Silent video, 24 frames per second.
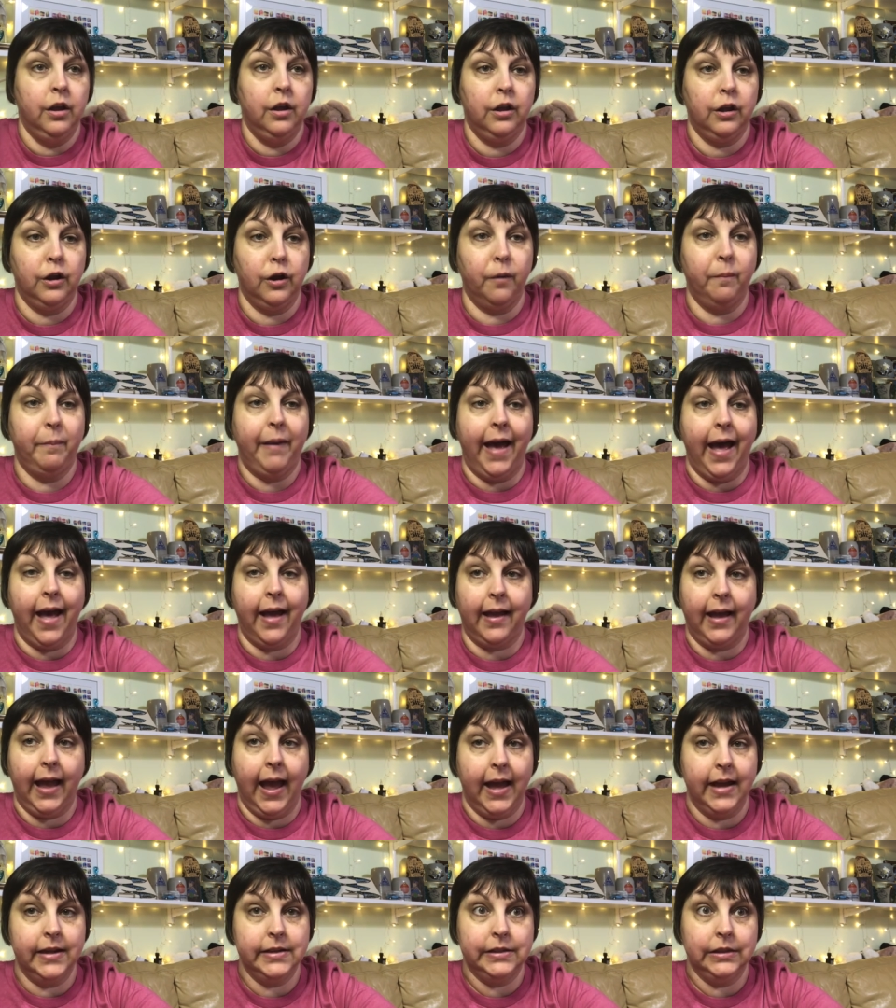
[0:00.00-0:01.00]
your back
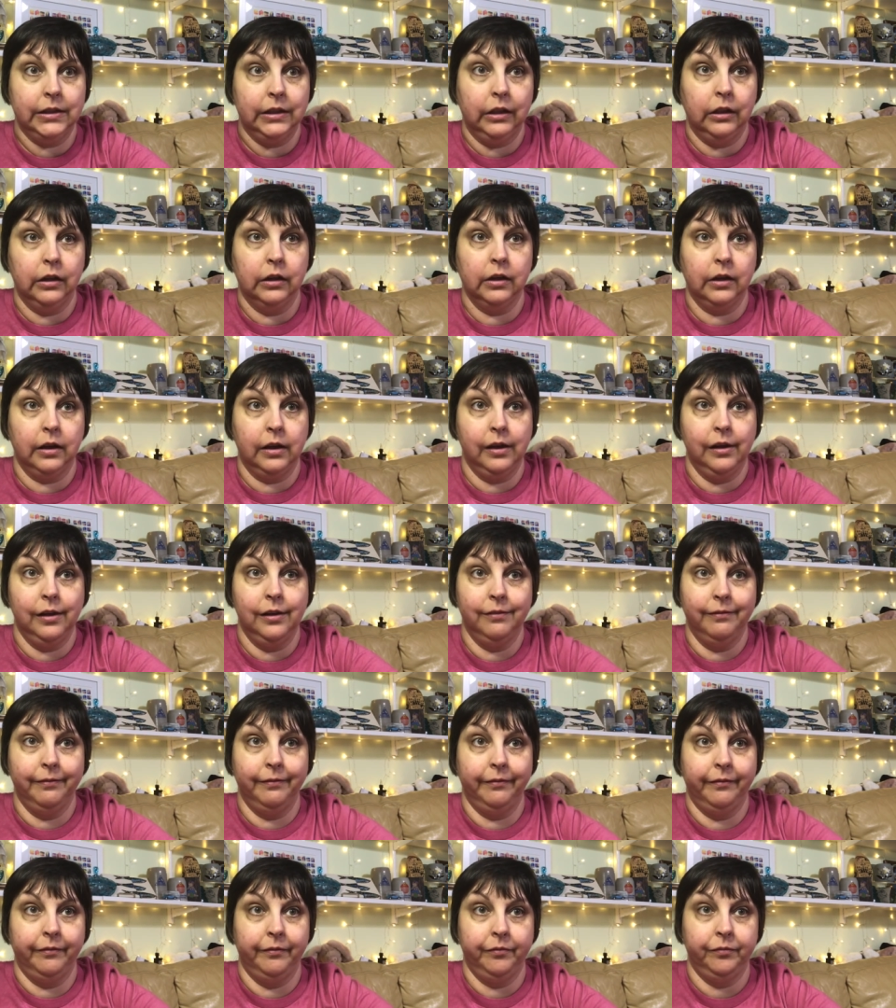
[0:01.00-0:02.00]
had to look
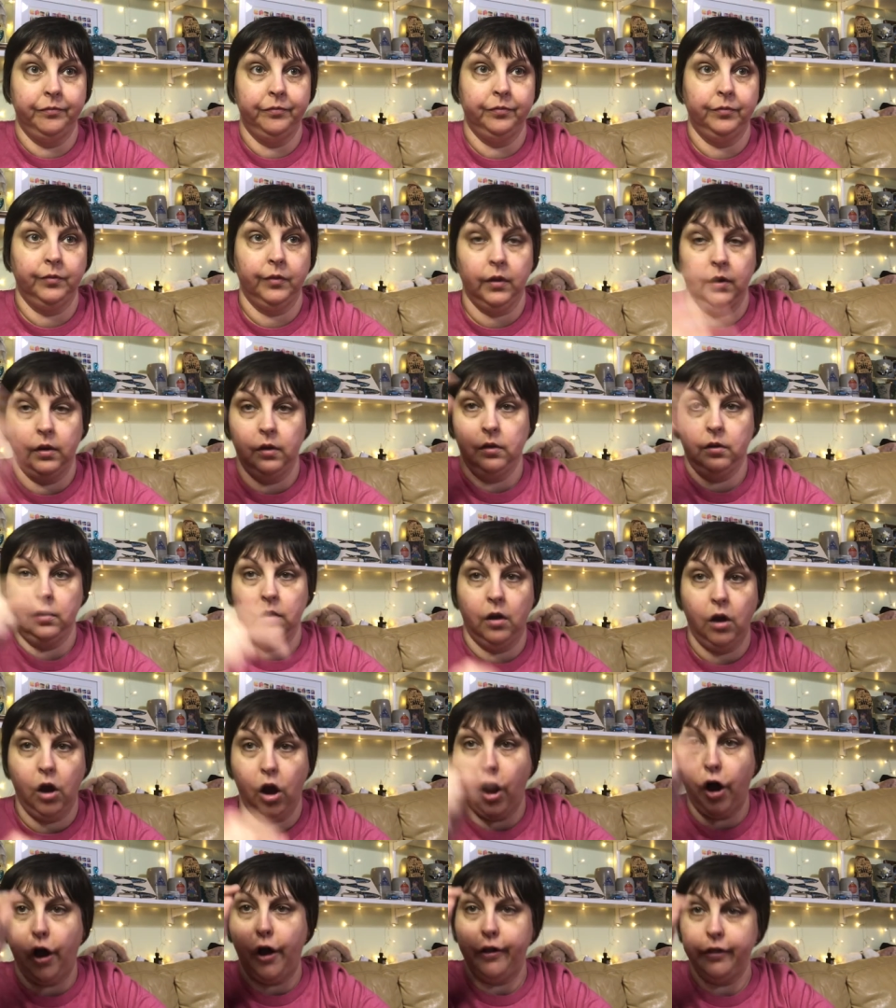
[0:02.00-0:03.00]

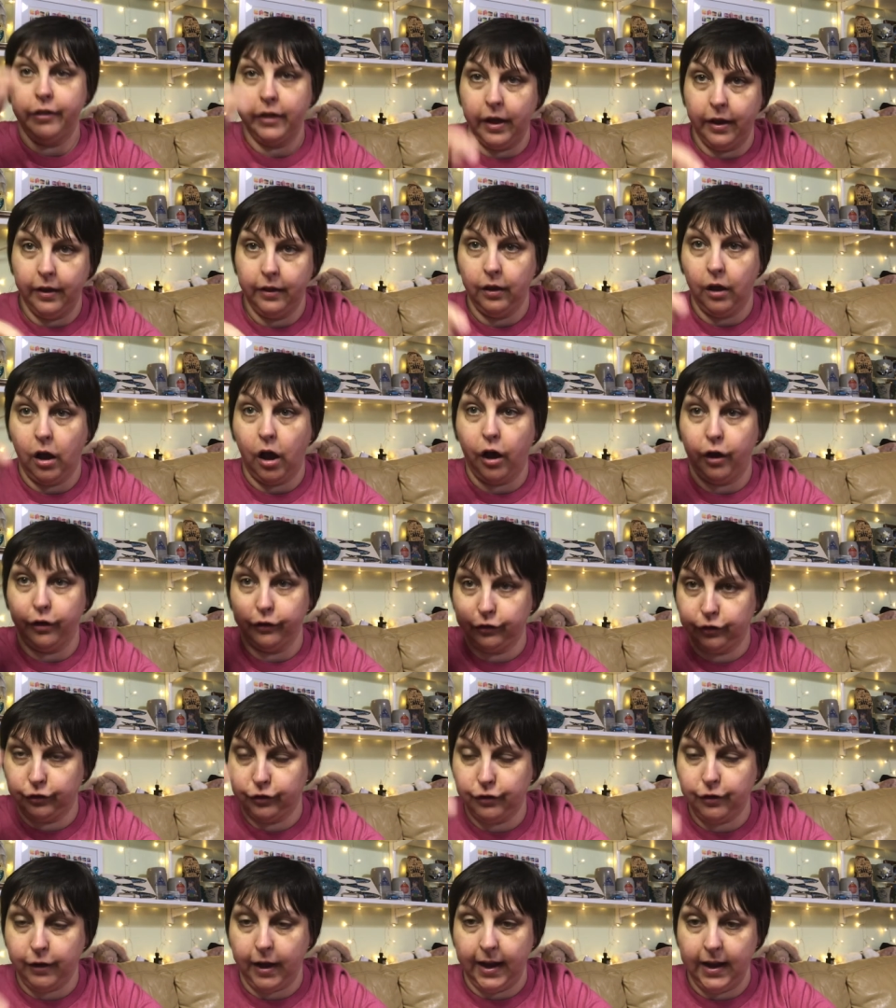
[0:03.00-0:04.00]
all all
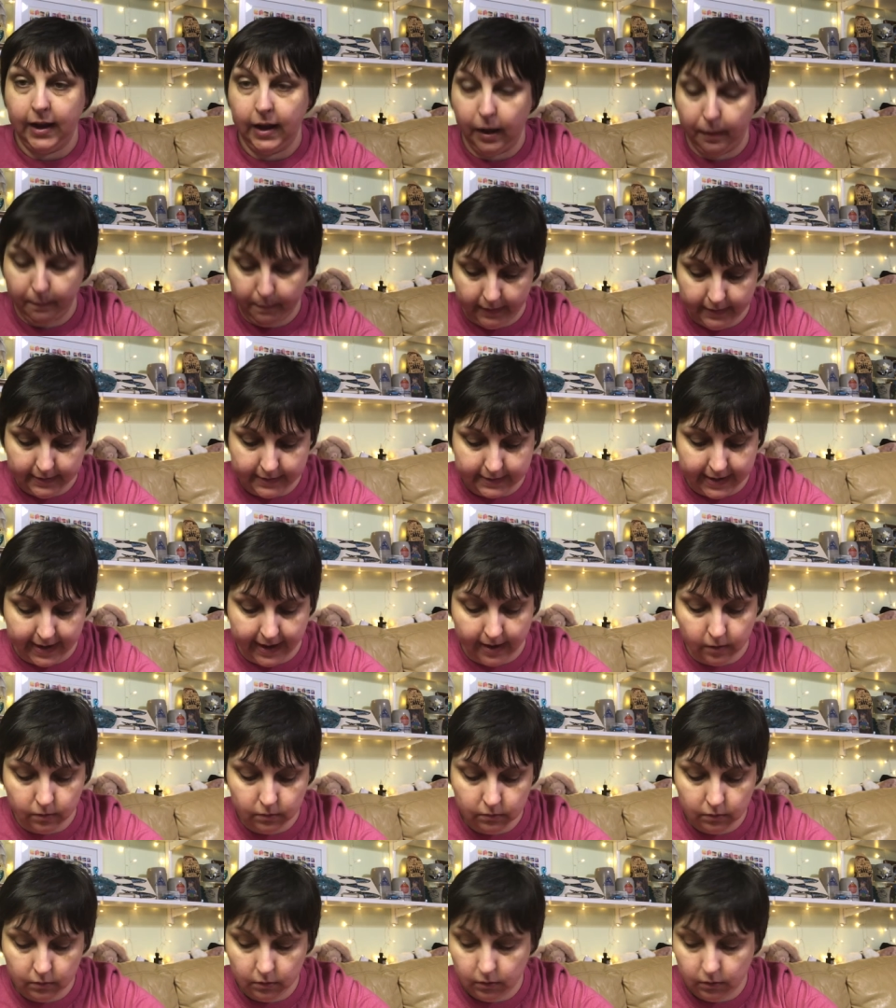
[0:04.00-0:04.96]
straight up and down